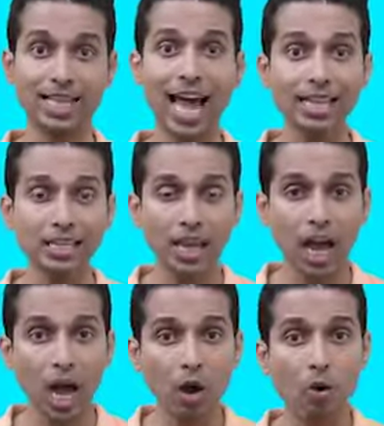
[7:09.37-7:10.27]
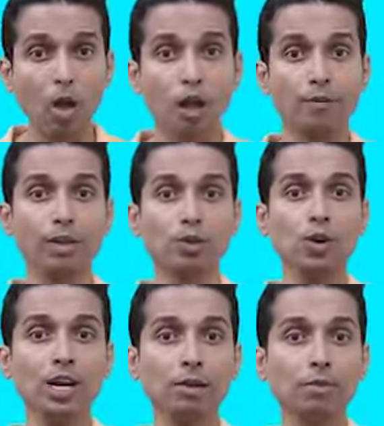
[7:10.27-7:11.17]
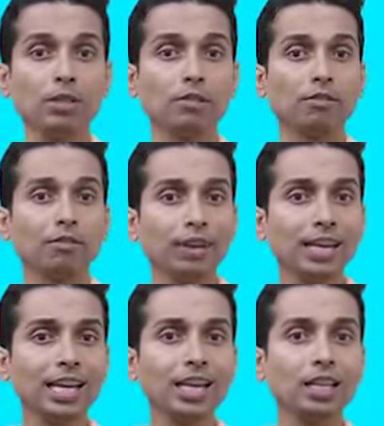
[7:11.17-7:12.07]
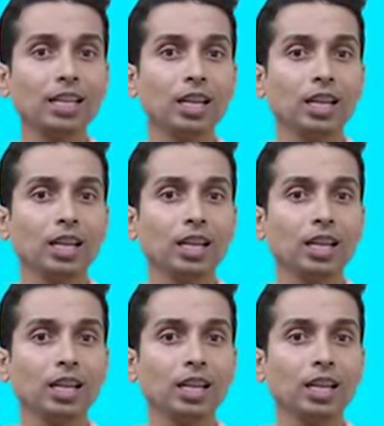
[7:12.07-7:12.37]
That's how, when you are able to feel